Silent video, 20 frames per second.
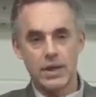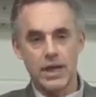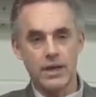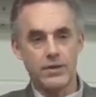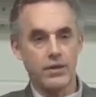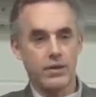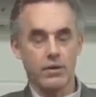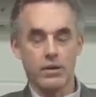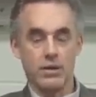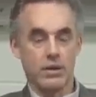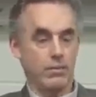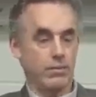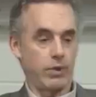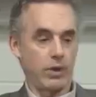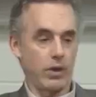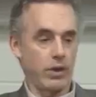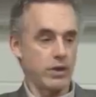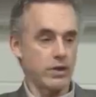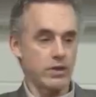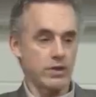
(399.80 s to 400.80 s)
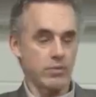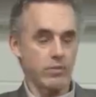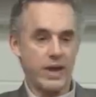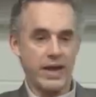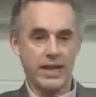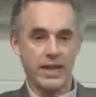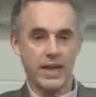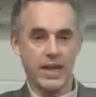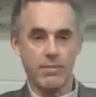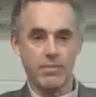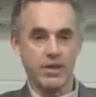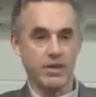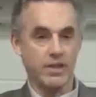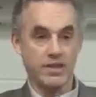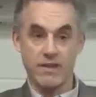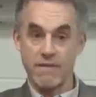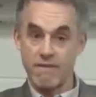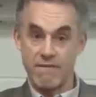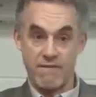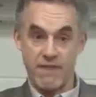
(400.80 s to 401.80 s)
And the employers are waking up to
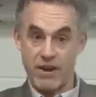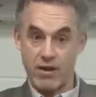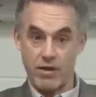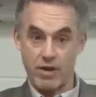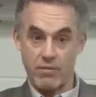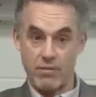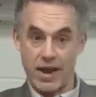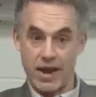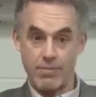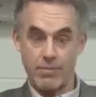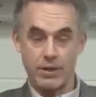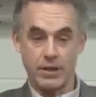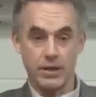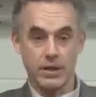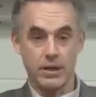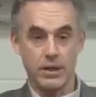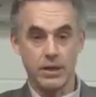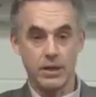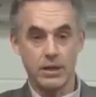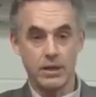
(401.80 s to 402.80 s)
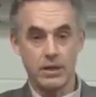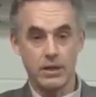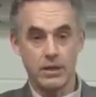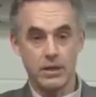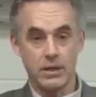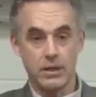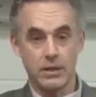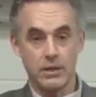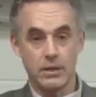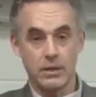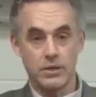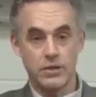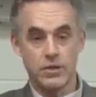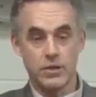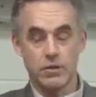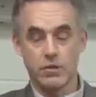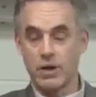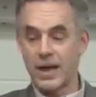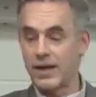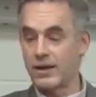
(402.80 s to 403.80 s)
this very rapidly.
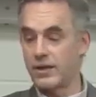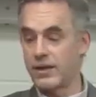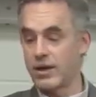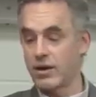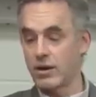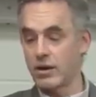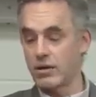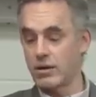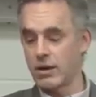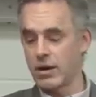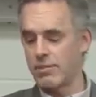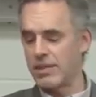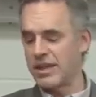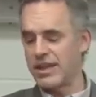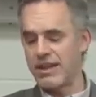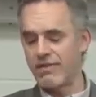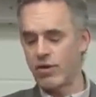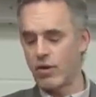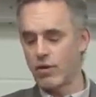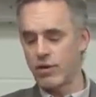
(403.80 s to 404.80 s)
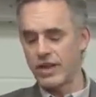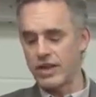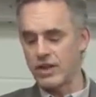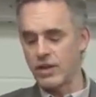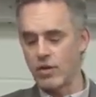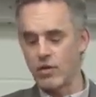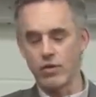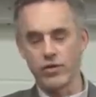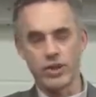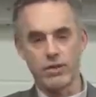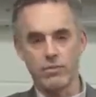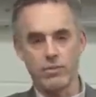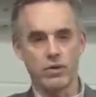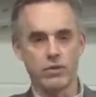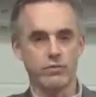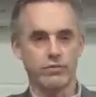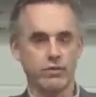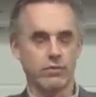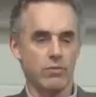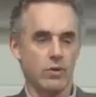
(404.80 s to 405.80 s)
So, and they've already known that
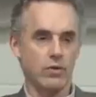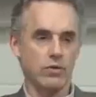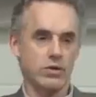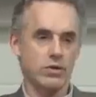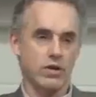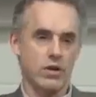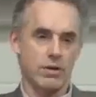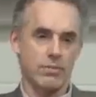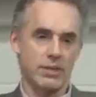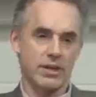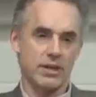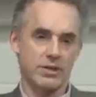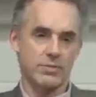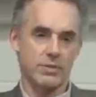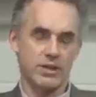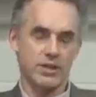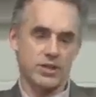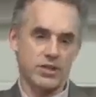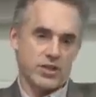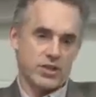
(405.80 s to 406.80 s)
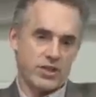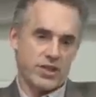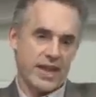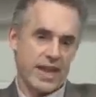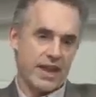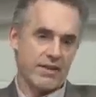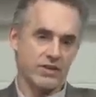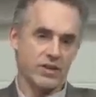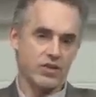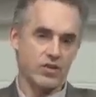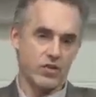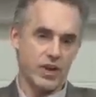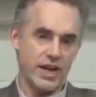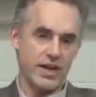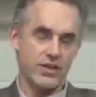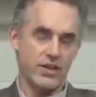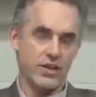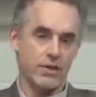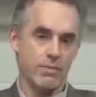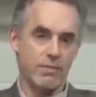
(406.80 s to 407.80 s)
for most complex positions, they have to
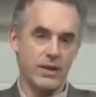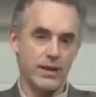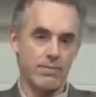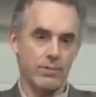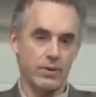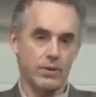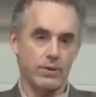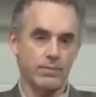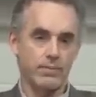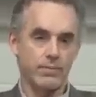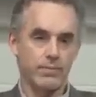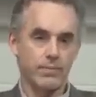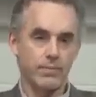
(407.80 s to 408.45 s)
train their people.